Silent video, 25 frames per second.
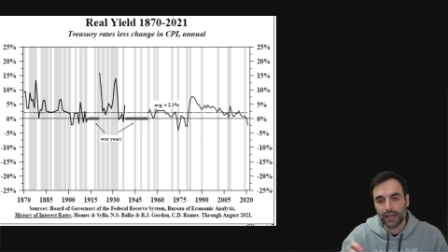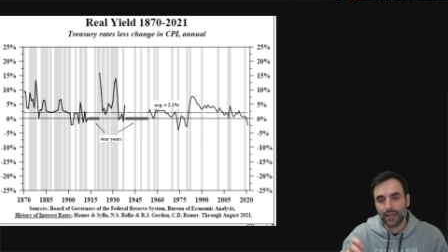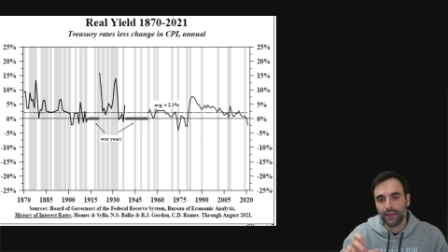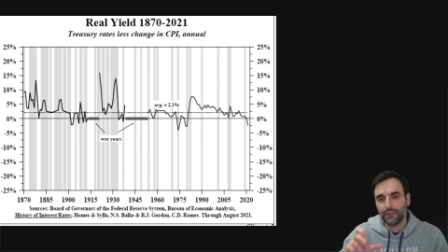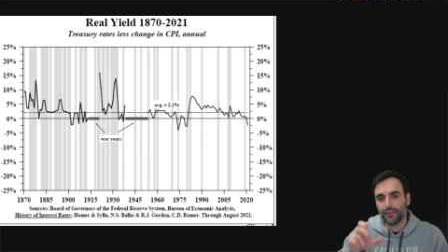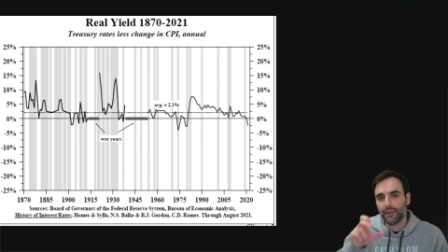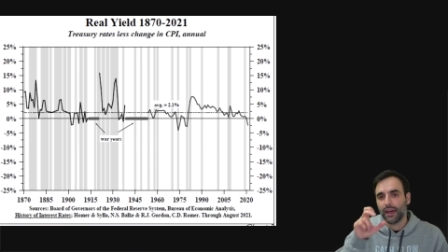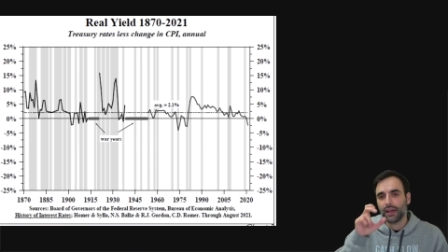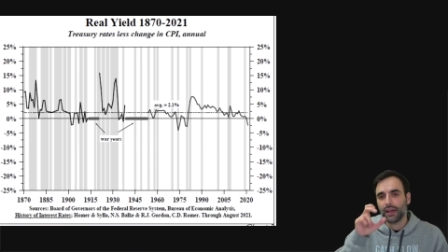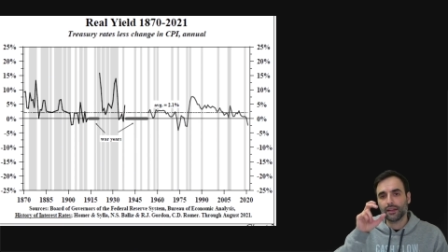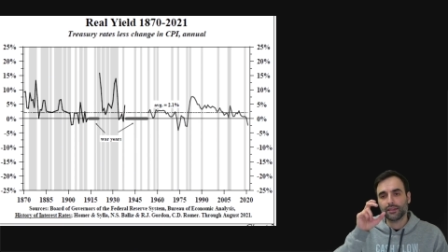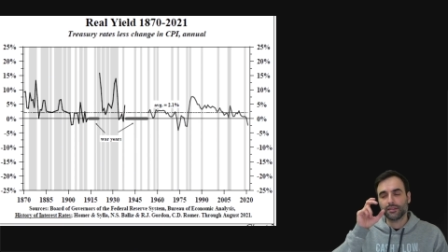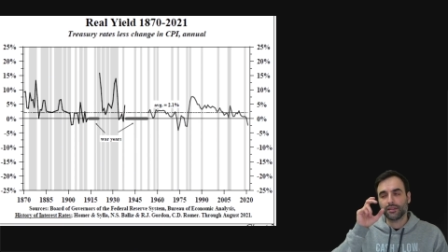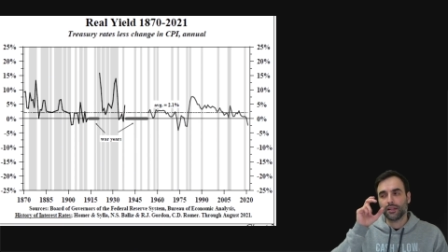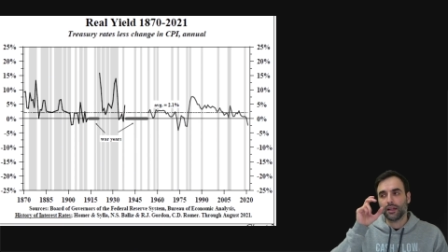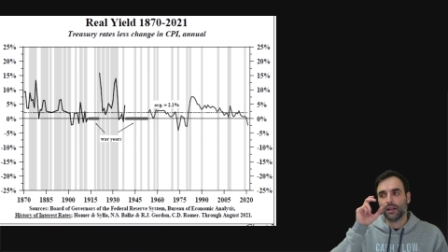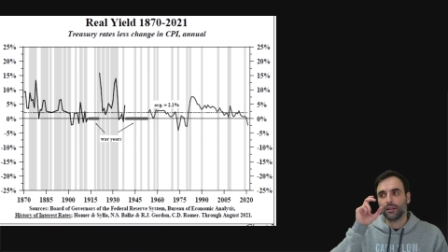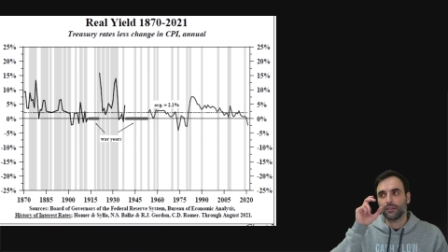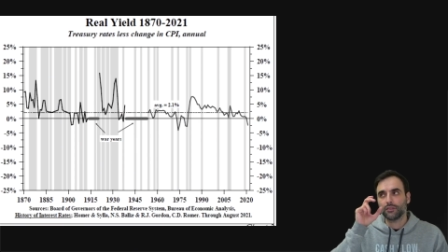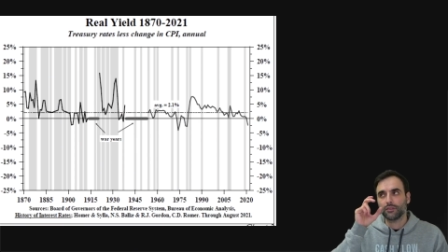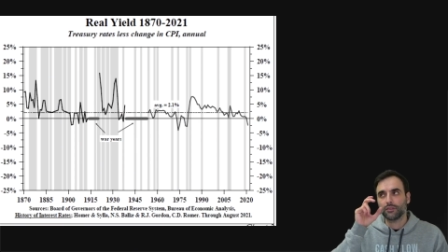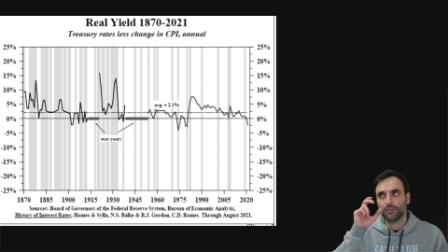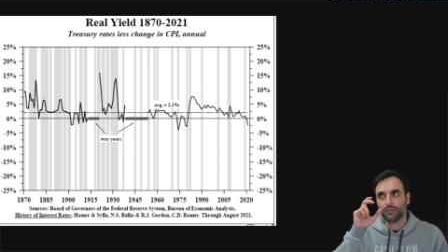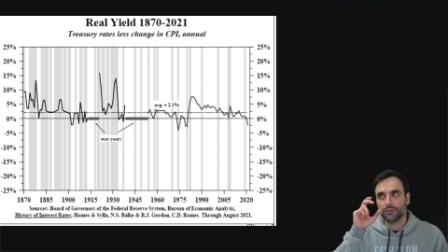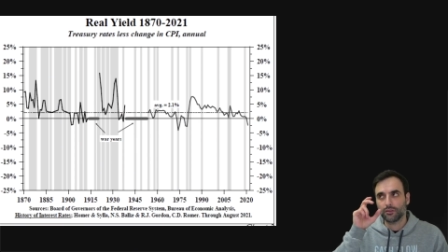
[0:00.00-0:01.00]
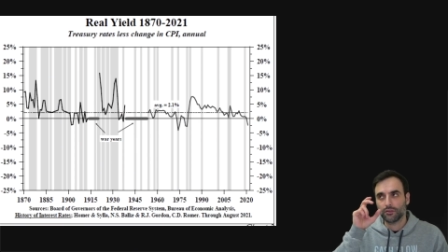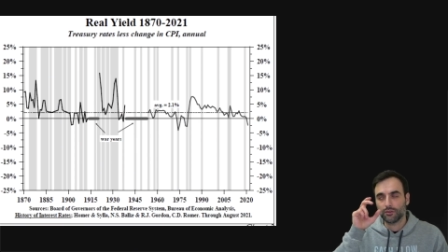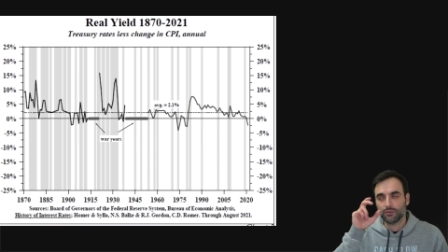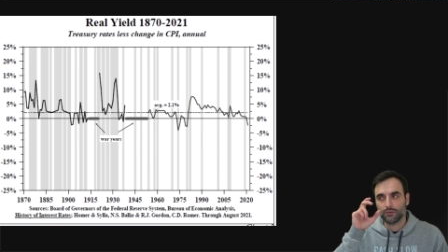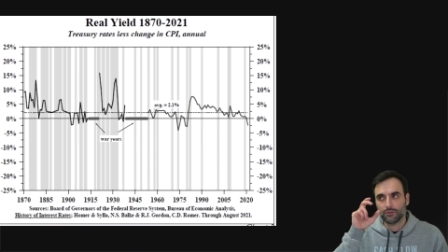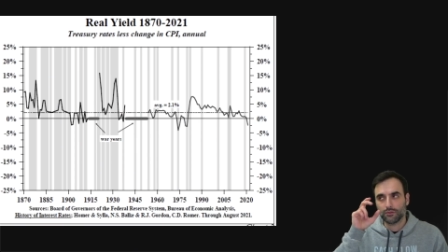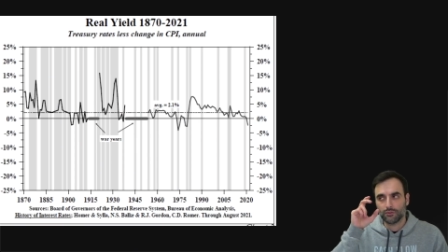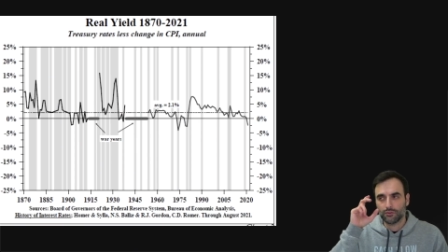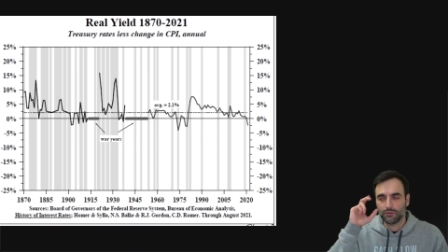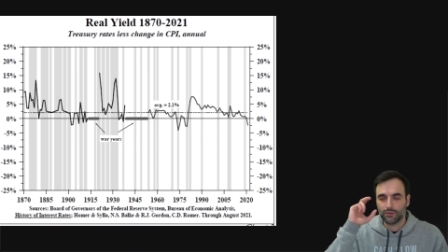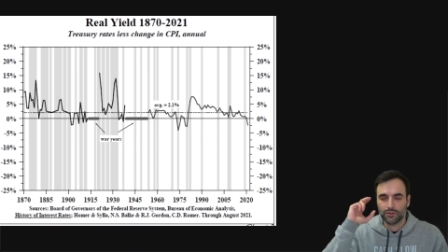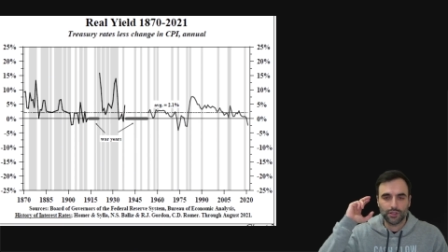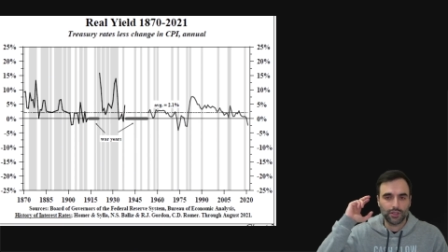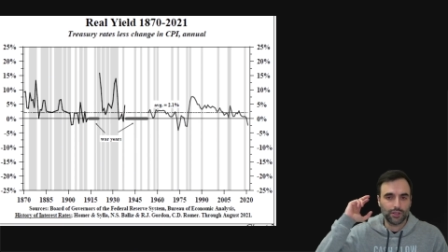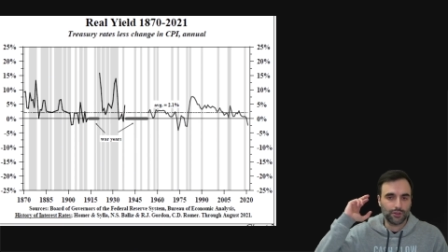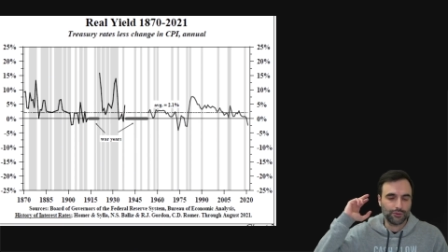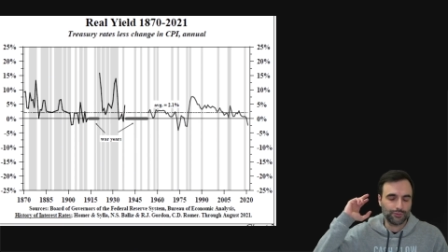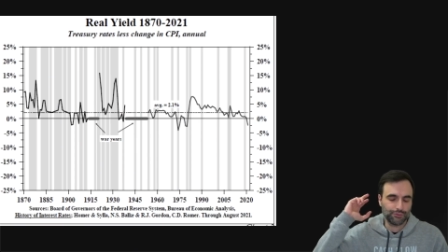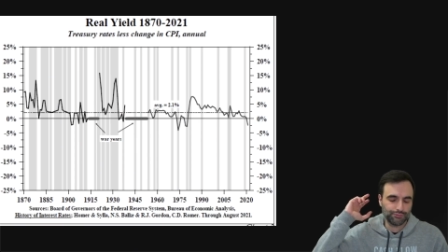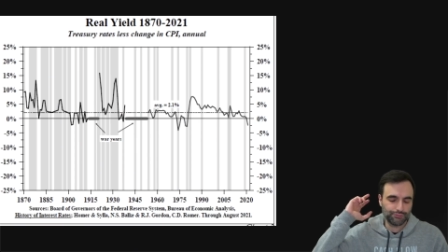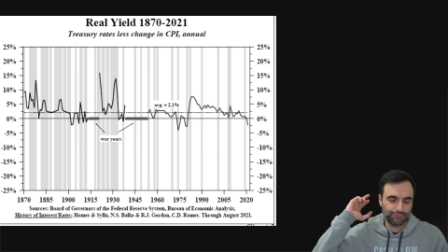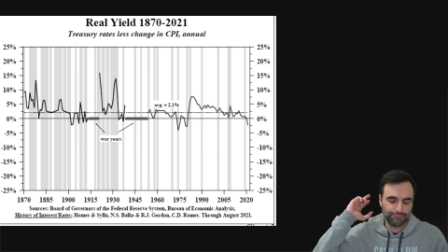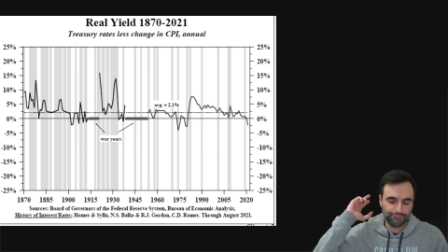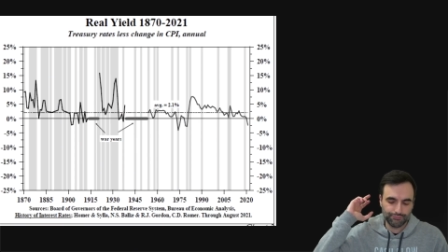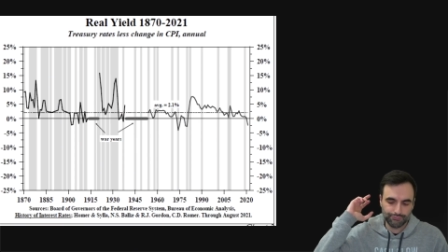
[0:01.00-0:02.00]
And that is not, you
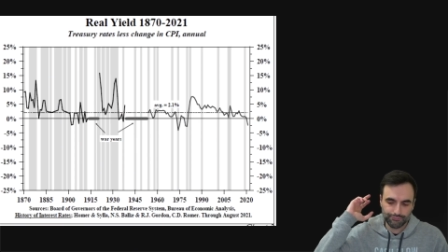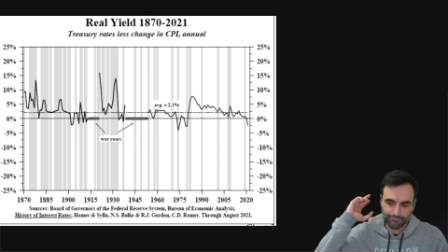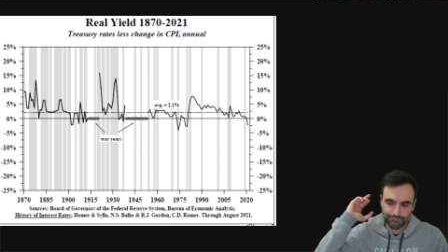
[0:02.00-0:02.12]
know,